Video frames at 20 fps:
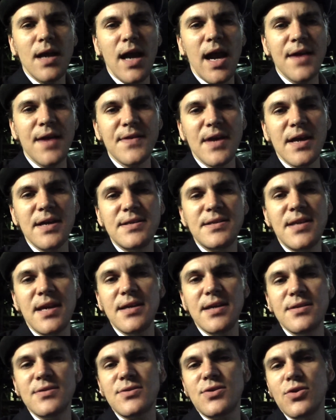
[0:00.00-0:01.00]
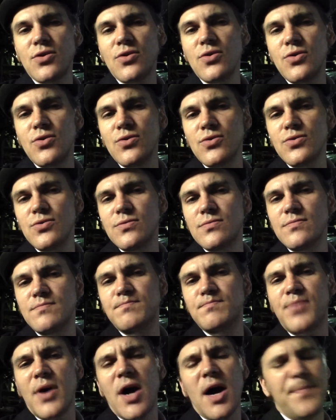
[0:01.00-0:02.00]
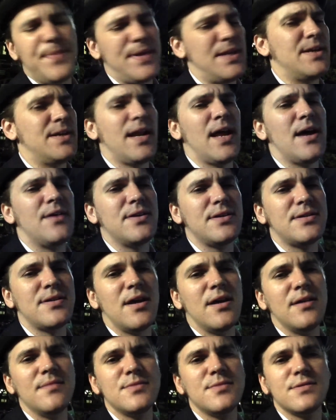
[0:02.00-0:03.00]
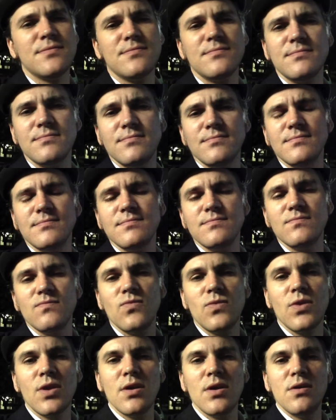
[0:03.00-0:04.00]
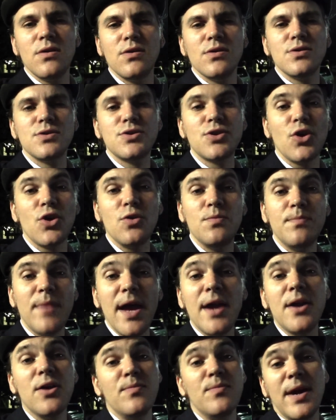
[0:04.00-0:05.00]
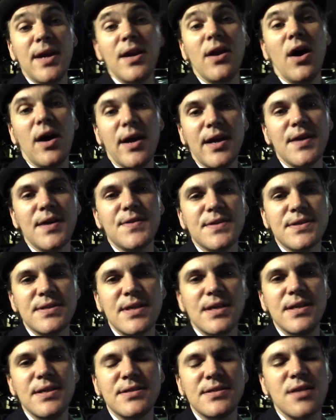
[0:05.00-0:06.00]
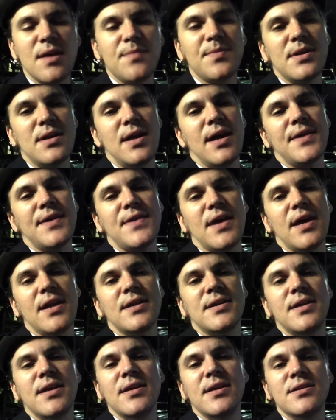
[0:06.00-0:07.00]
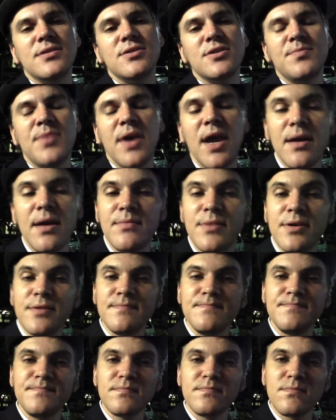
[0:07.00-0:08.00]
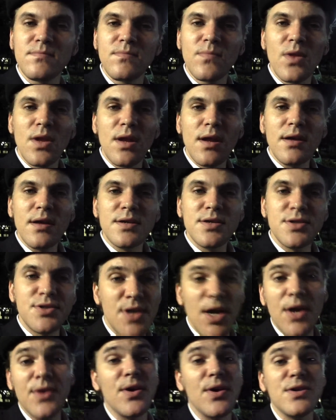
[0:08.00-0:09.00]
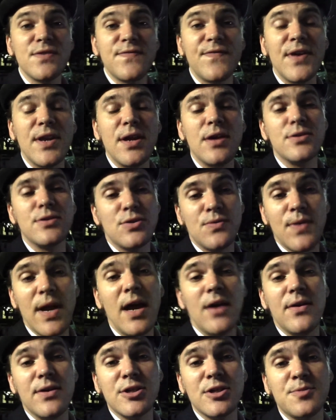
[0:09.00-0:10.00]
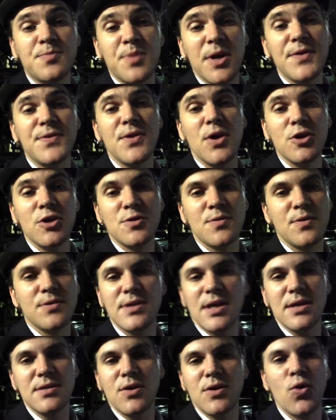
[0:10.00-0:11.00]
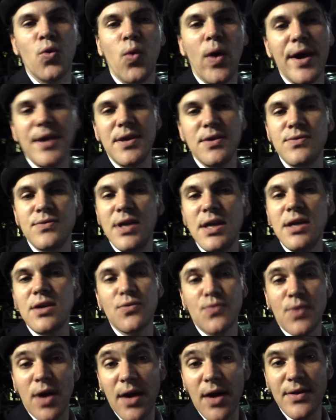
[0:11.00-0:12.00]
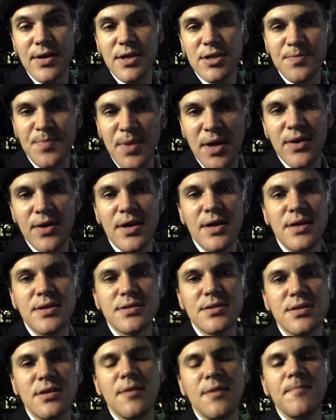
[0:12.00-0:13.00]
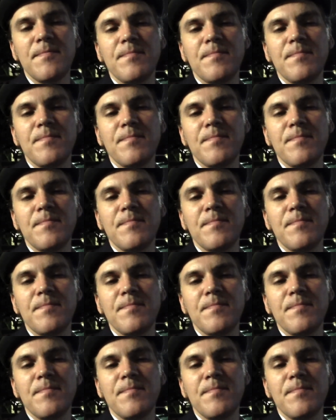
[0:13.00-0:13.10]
And they tend to pop in and out at times. So you may or may not get to see something like that again in Japan. But share those videos around and spread those, because that's a quite unique, rare experience